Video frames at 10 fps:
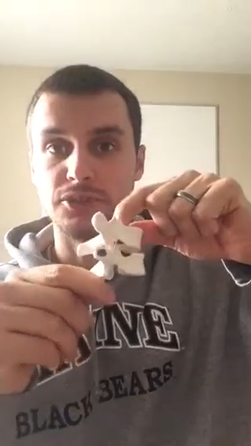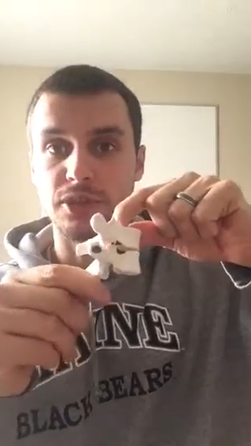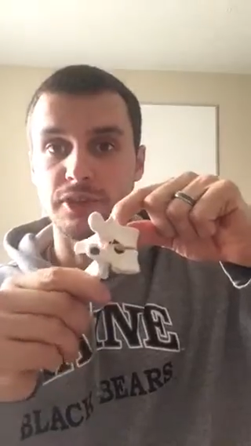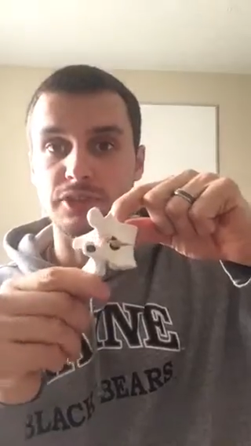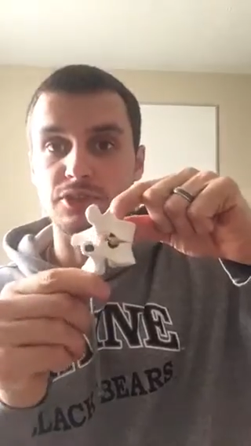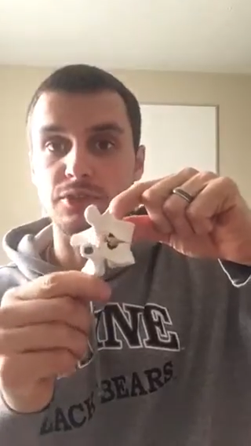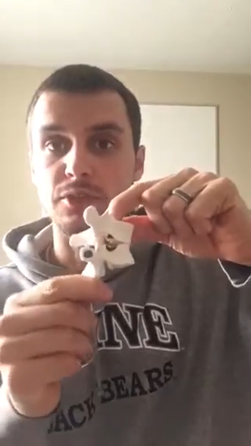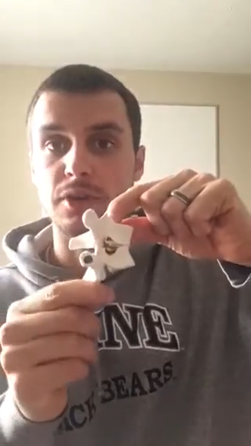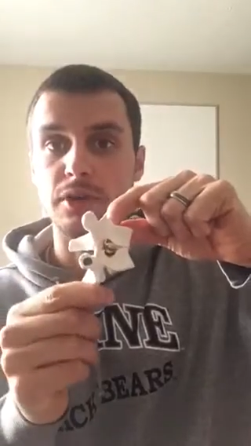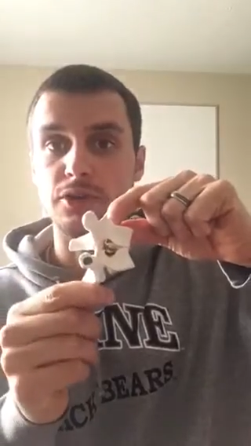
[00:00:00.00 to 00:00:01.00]
starting
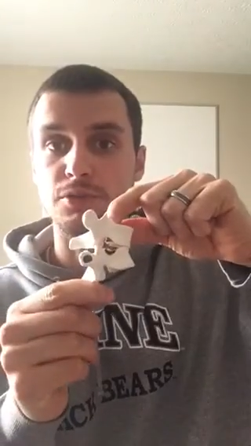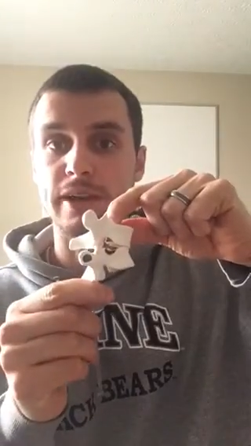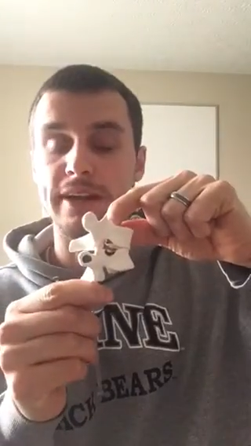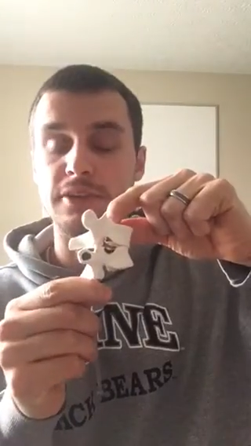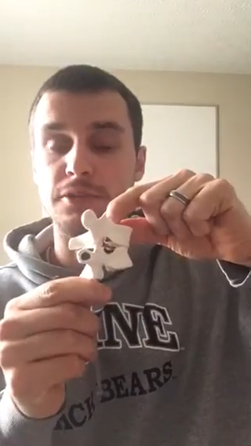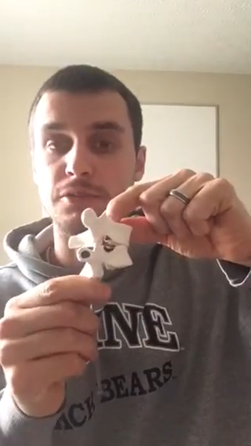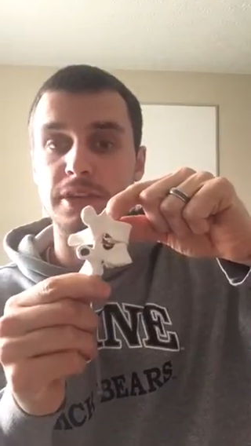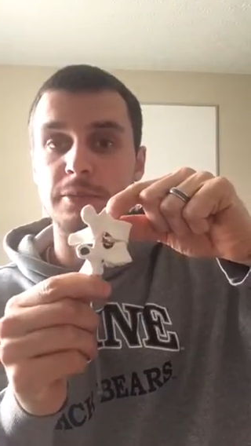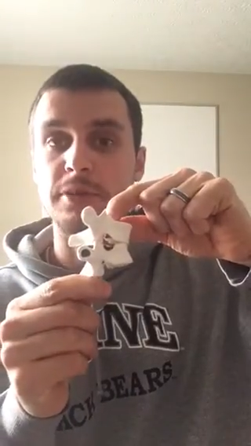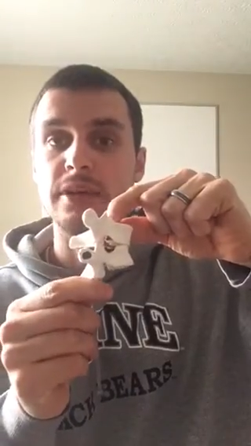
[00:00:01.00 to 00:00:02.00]
to direct the
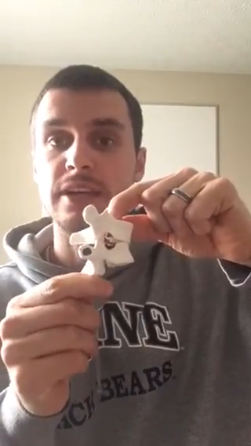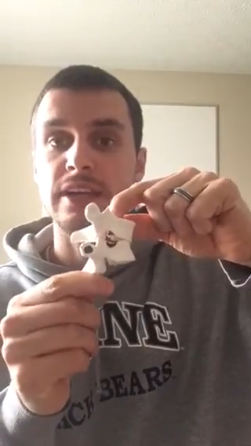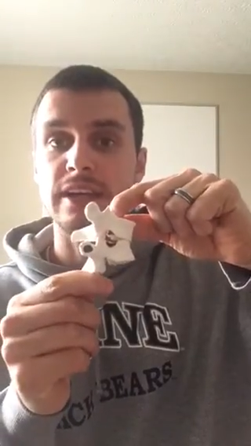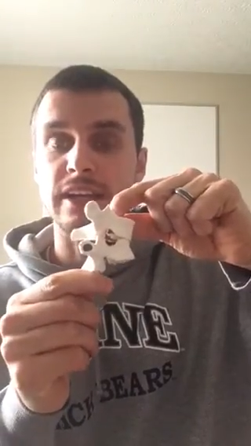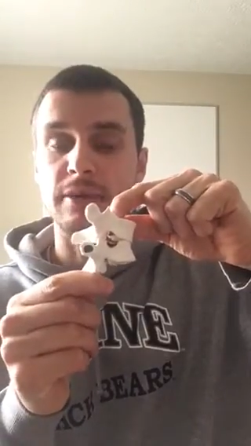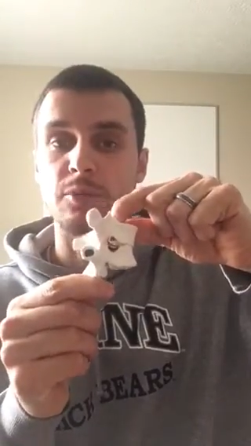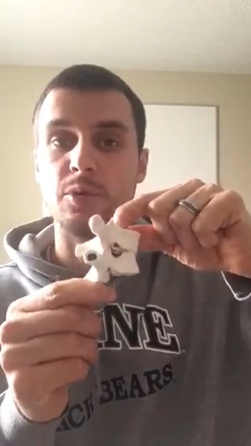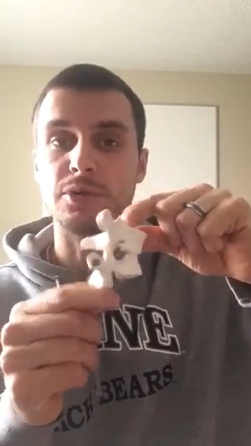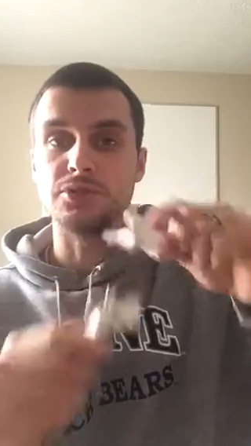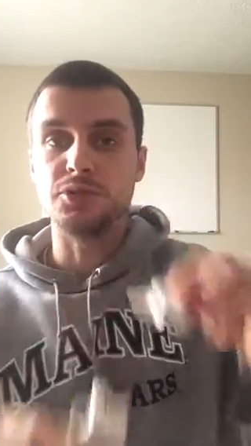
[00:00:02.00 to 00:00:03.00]
rib in a
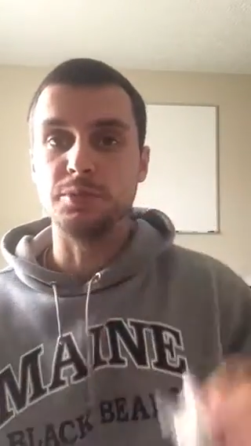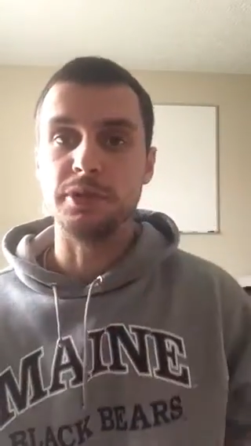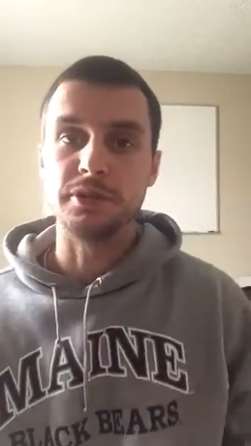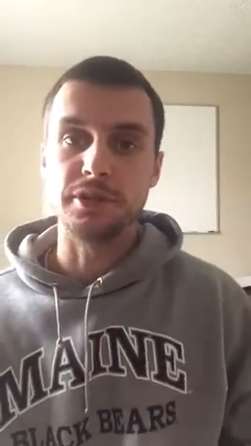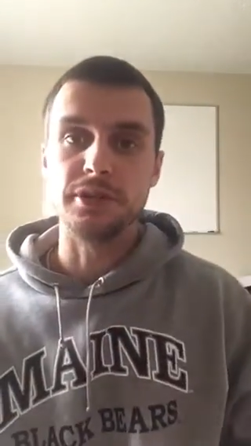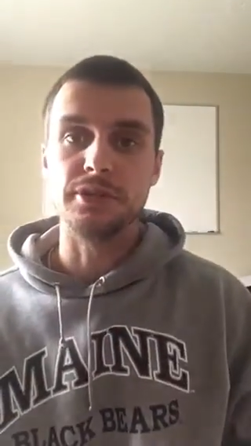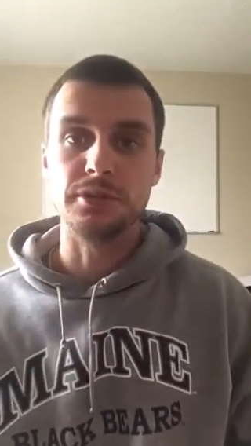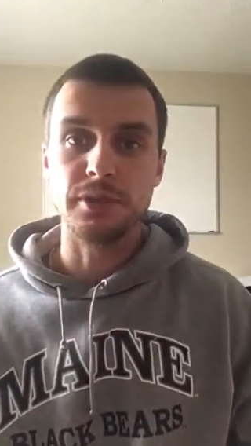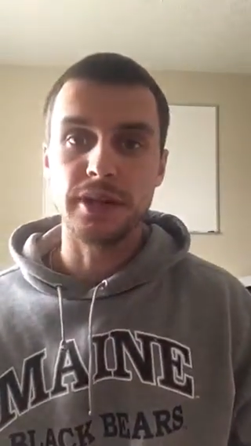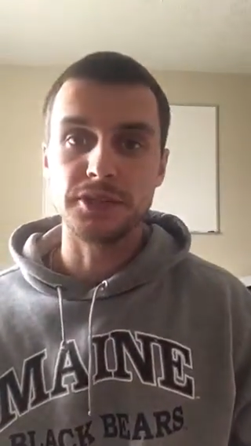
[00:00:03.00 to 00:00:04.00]
more superior
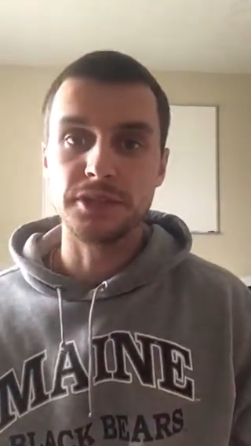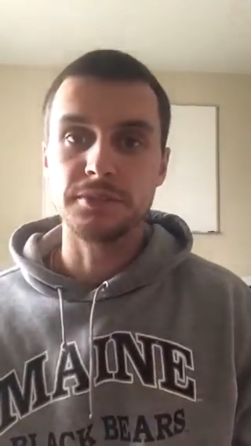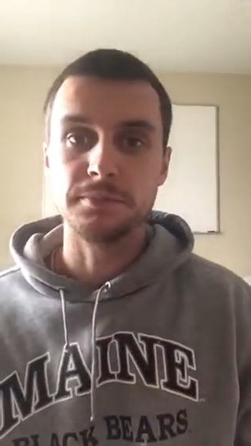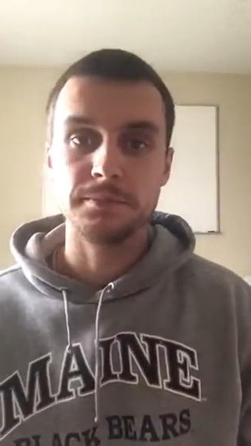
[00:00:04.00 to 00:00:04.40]
direction.